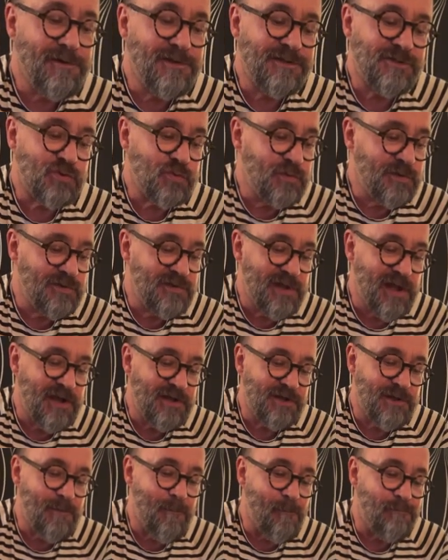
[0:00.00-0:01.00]
It with
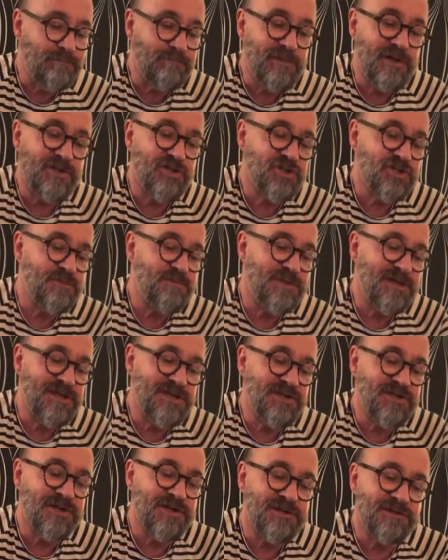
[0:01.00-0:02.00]
like minced
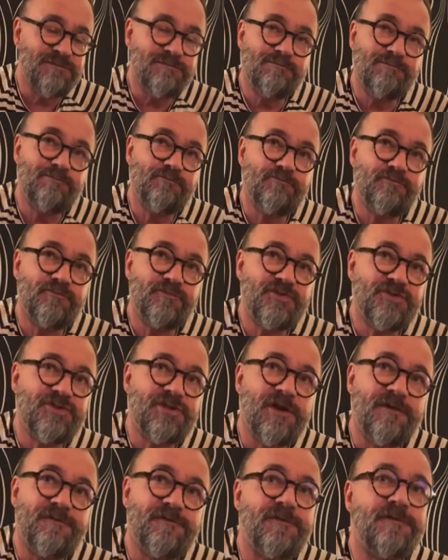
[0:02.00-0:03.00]
meat and
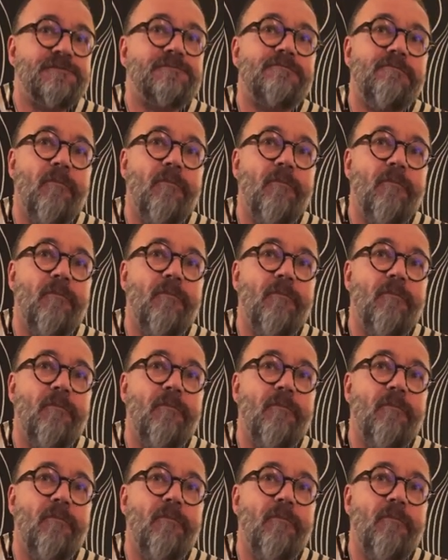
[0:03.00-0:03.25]
stuff.